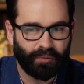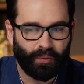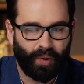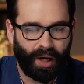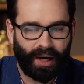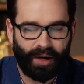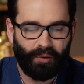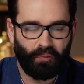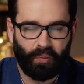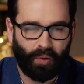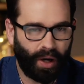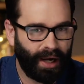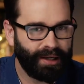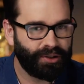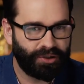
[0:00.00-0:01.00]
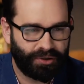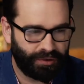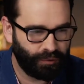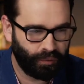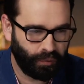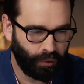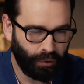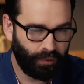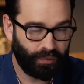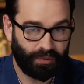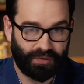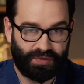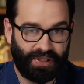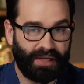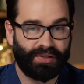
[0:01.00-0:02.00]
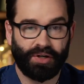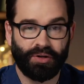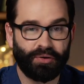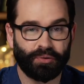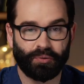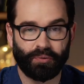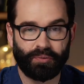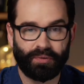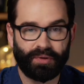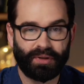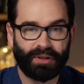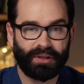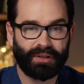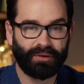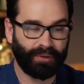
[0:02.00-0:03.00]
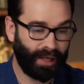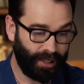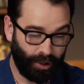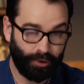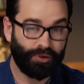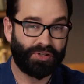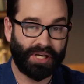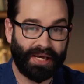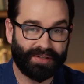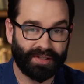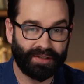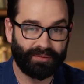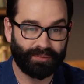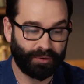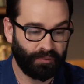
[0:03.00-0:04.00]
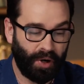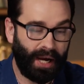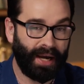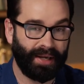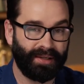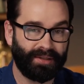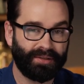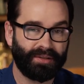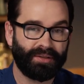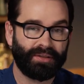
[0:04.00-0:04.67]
Why? Why? Sh- who says who? Well, I know who says it, but why?